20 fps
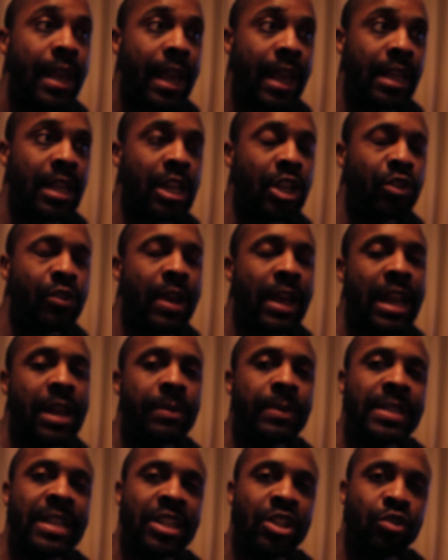in the trailer
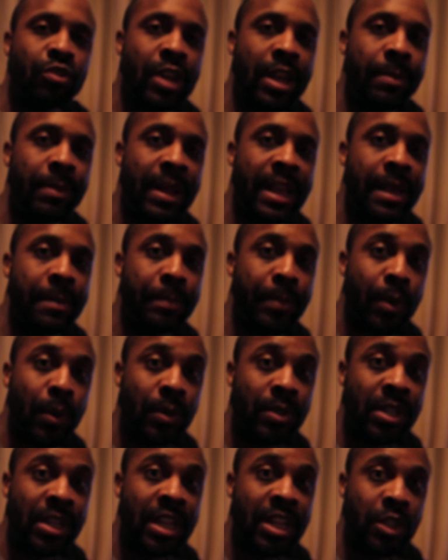was extremely
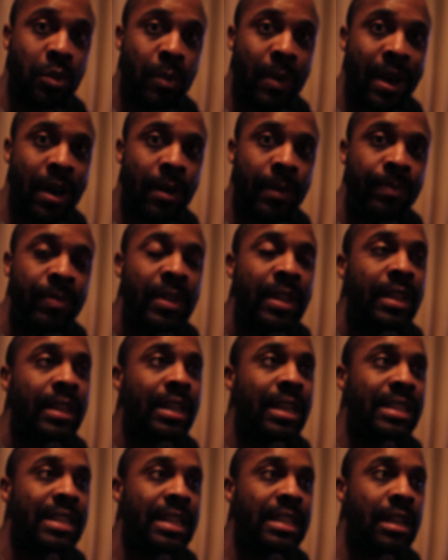important as well,
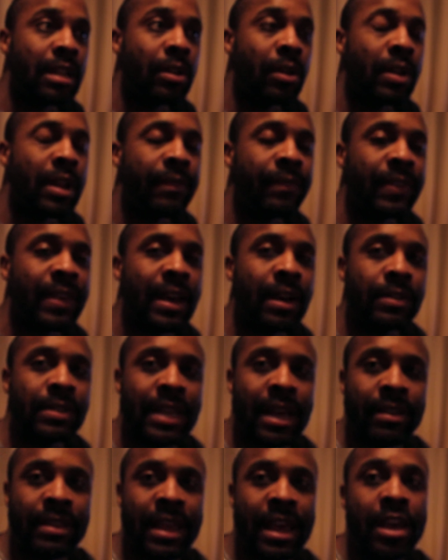because there's a lot of
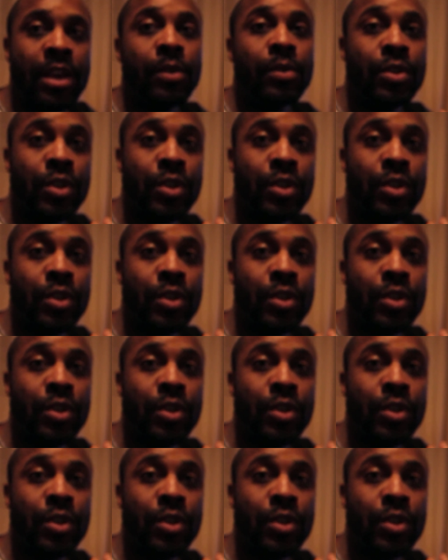girls out there who